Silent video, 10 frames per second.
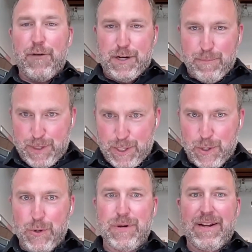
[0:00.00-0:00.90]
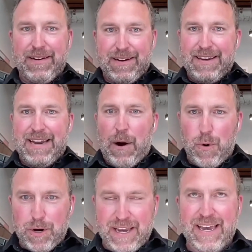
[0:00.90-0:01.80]
for compute and
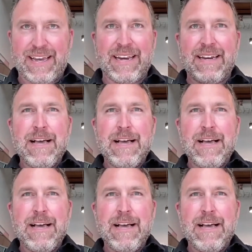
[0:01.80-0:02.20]
networking.